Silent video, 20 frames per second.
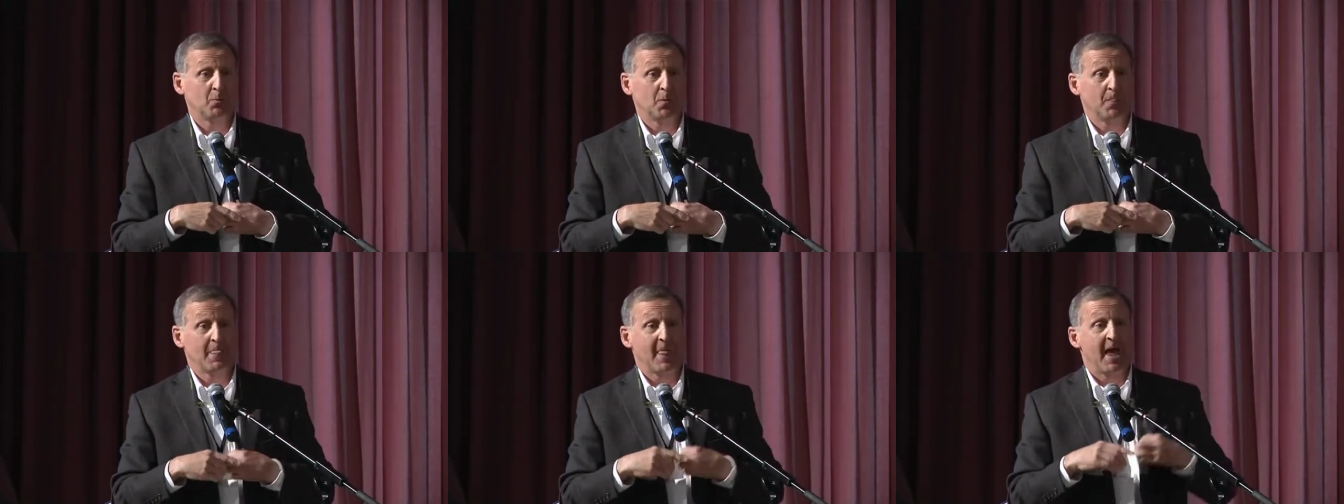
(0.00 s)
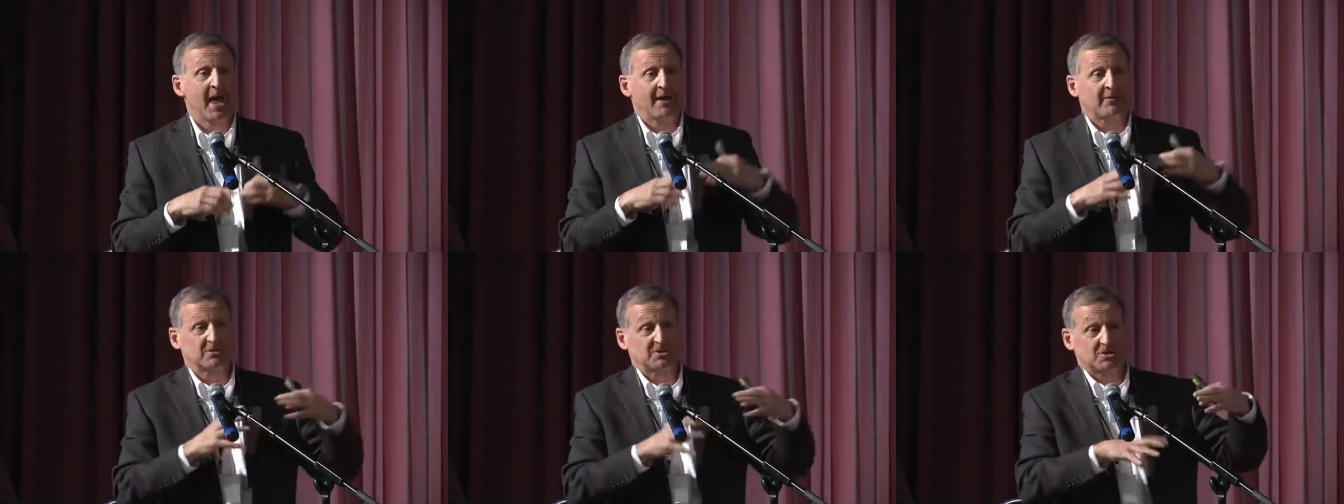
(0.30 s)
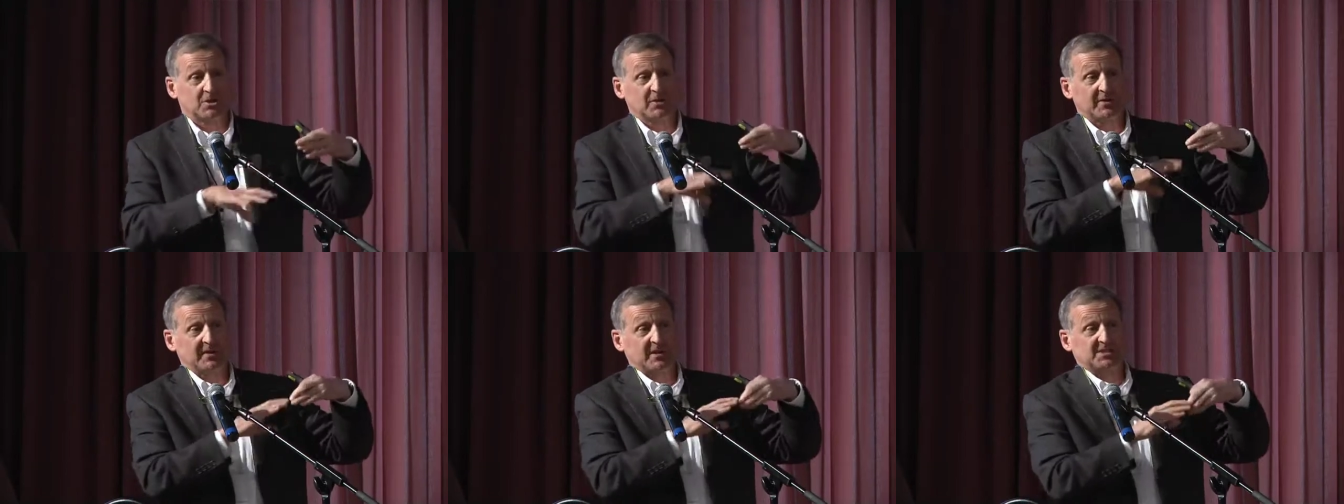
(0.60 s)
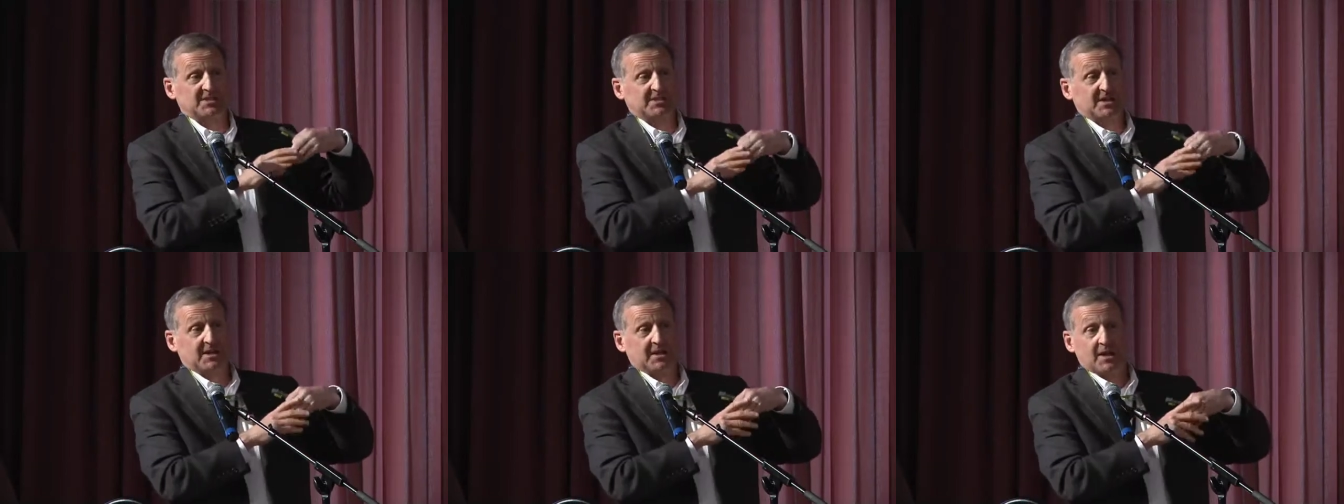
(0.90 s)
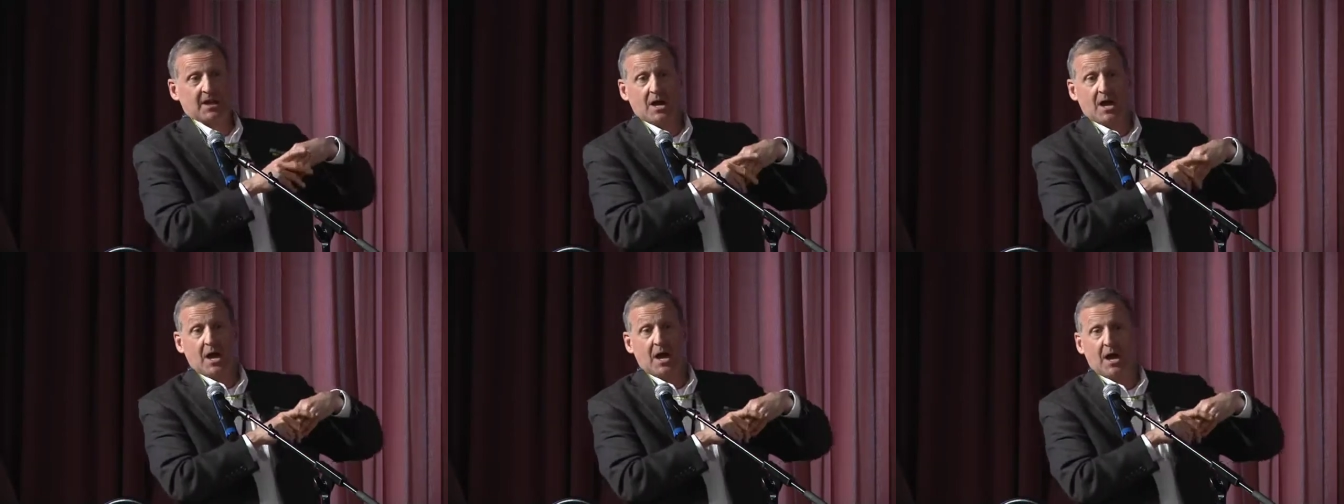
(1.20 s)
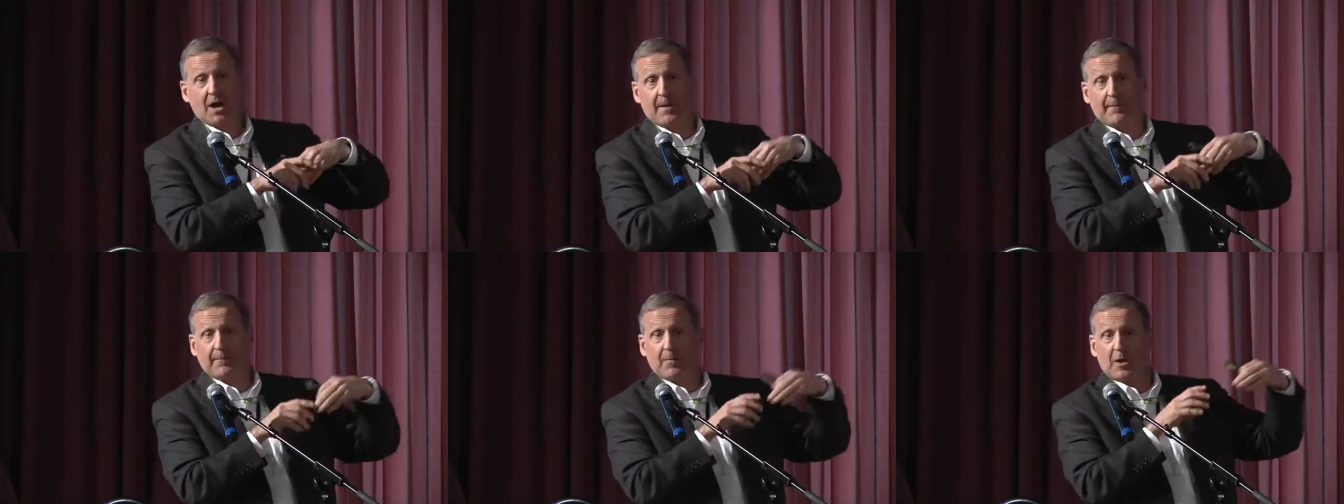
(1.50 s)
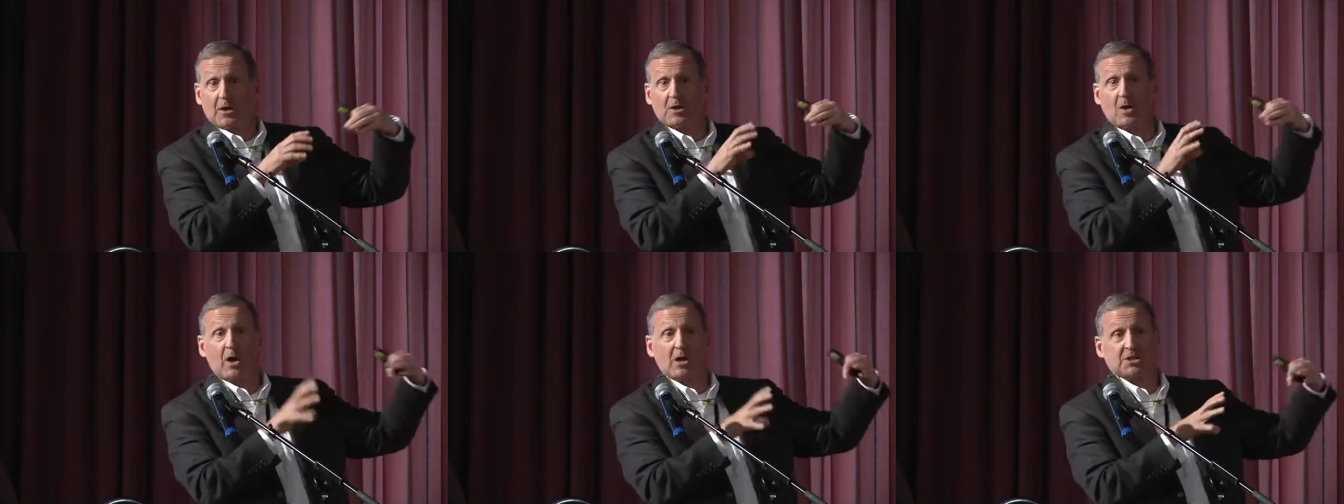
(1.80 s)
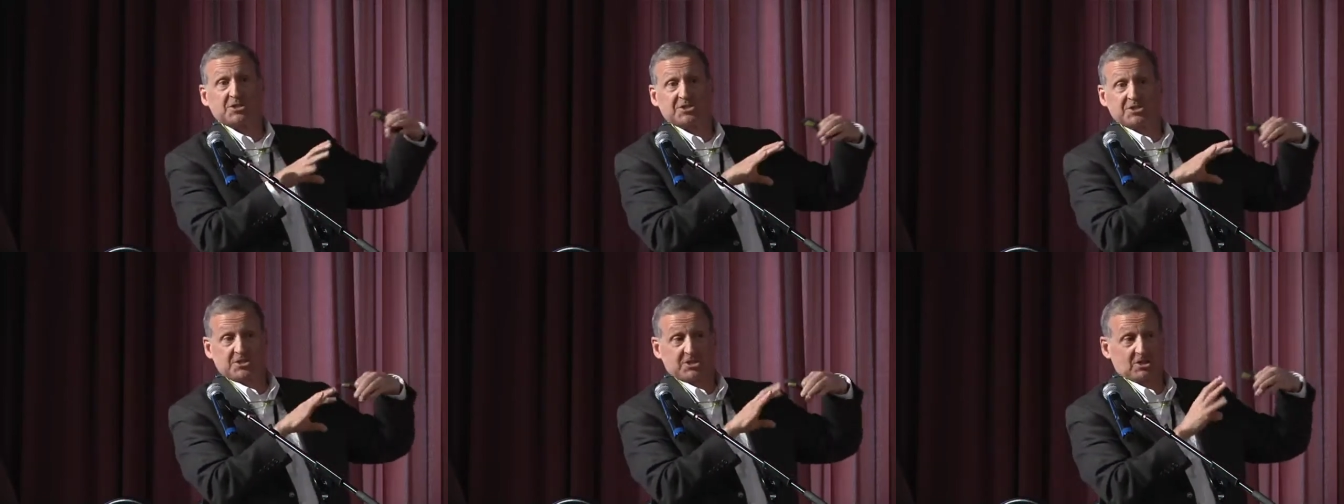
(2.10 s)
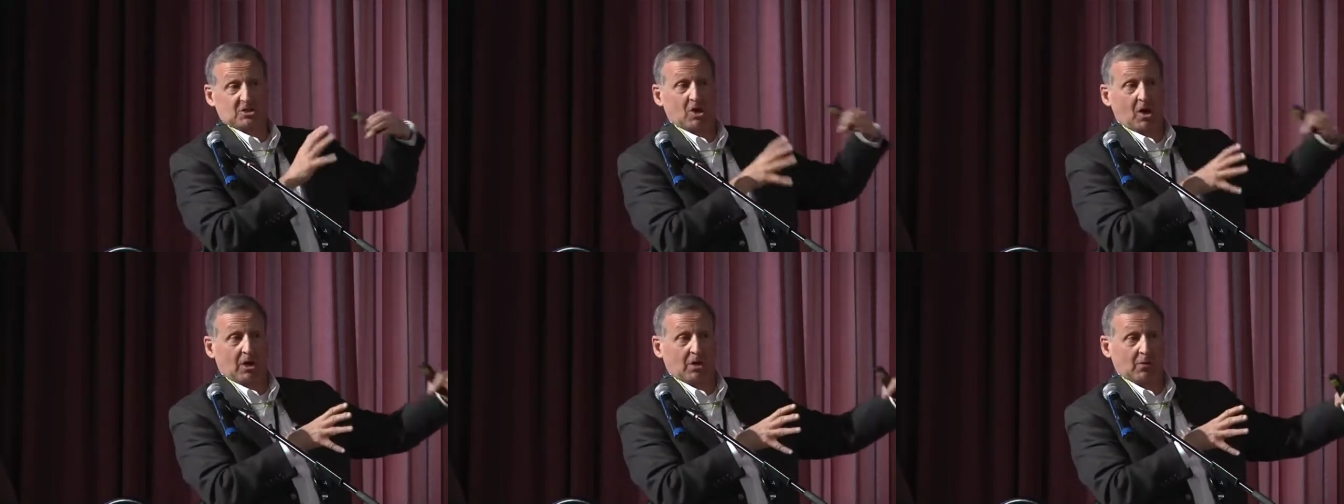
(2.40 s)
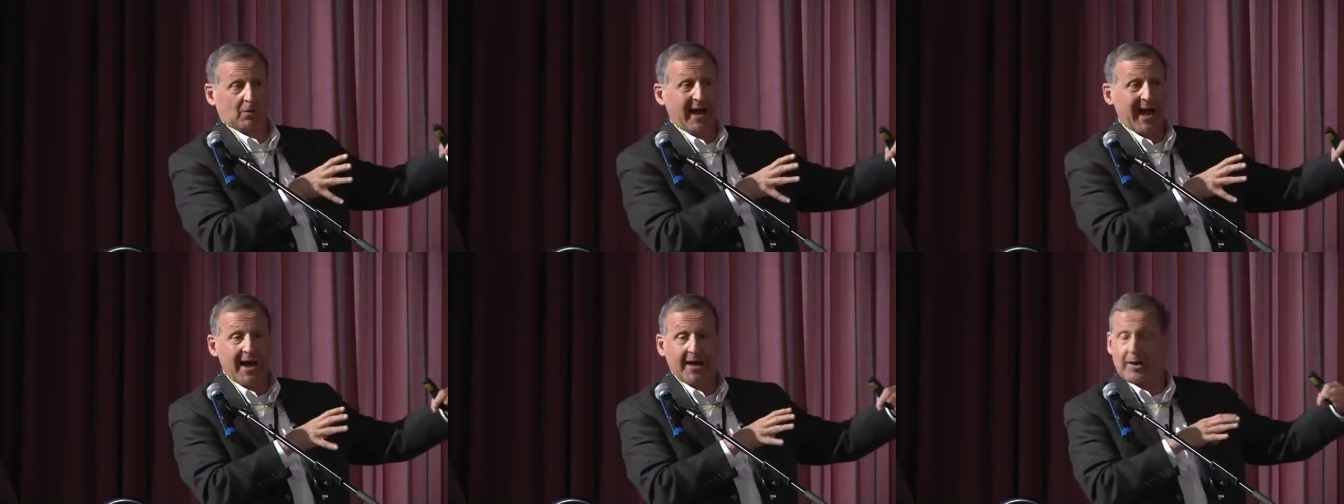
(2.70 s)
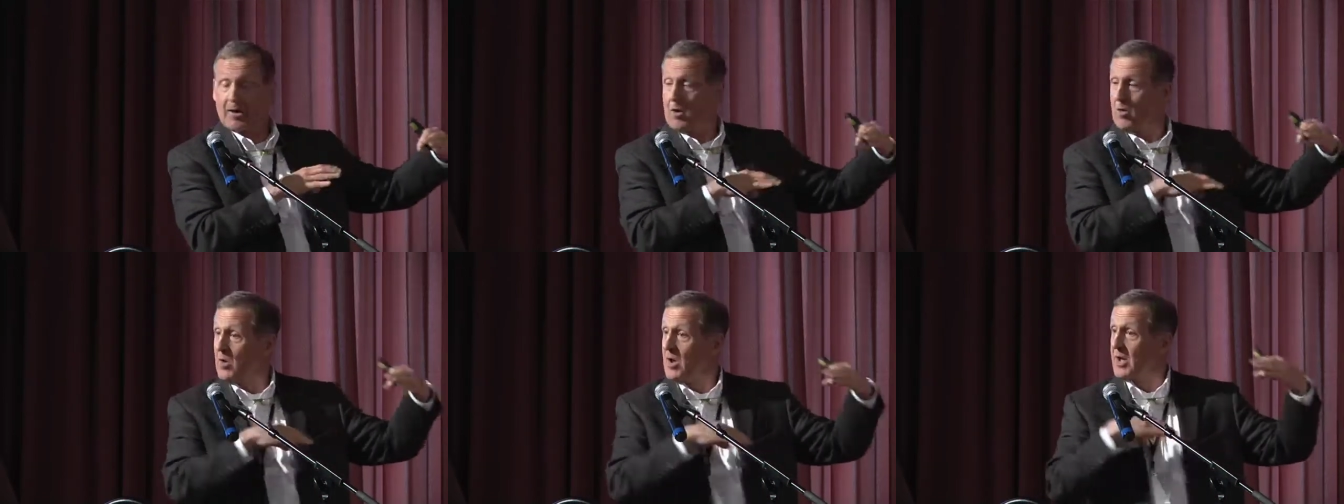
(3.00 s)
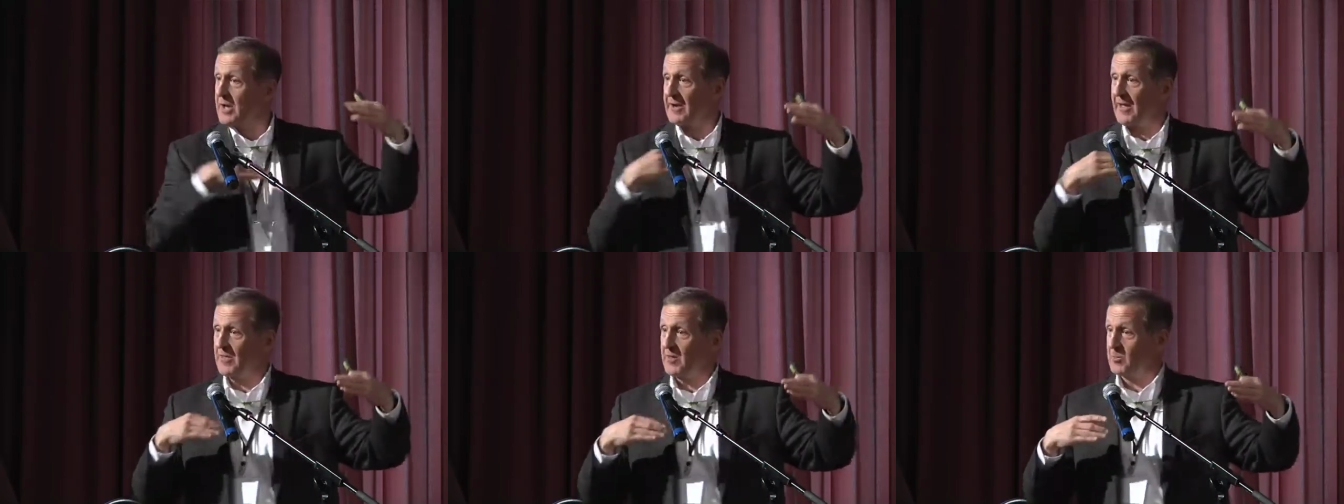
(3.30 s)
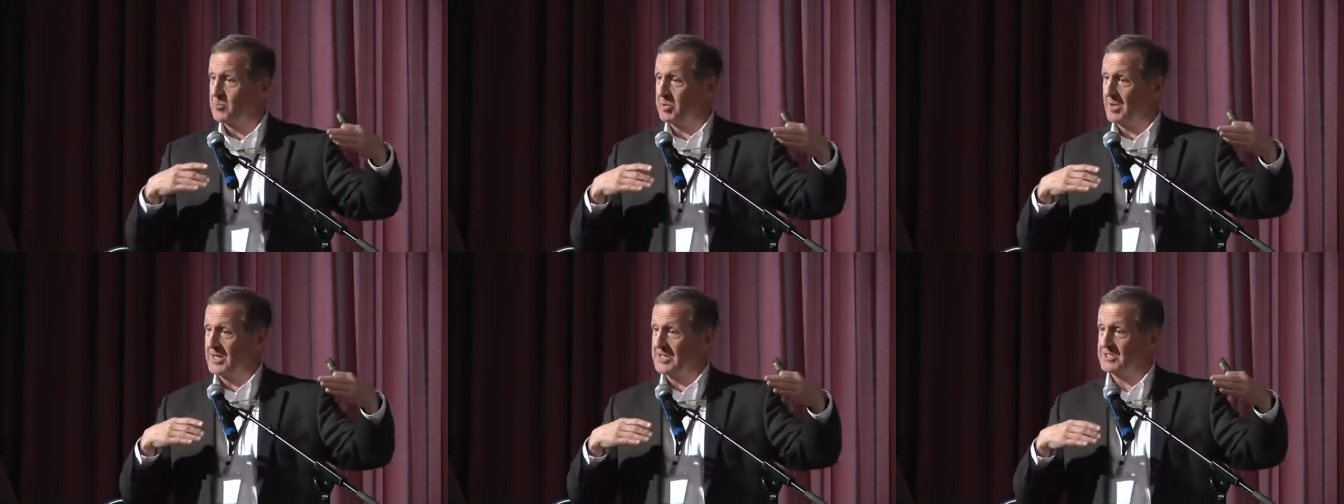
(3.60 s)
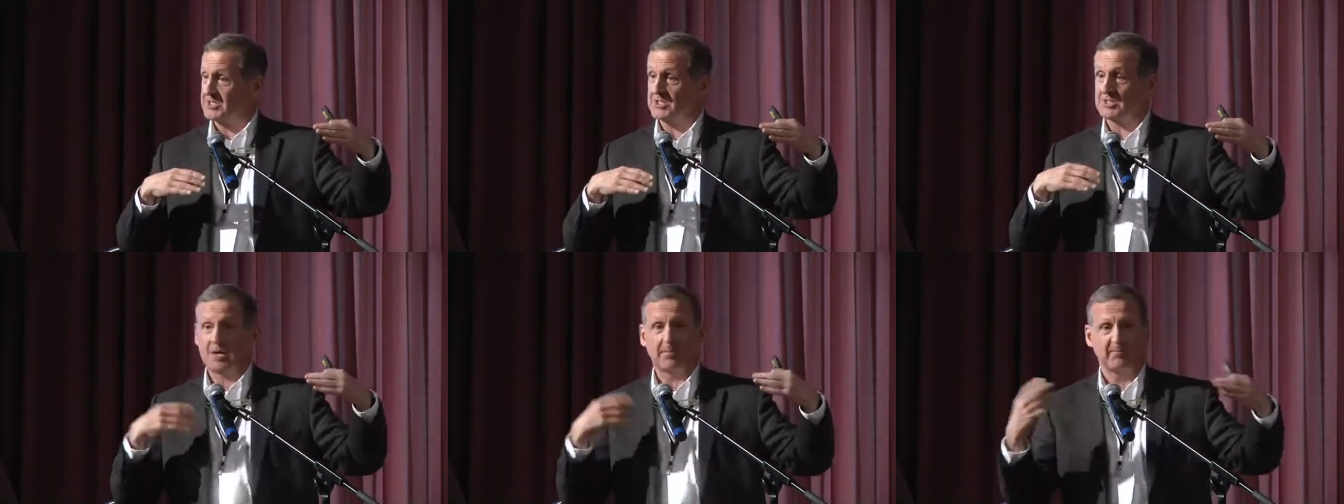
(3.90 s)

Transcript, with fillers: I was doing this in um, colleges in Colorado and other places.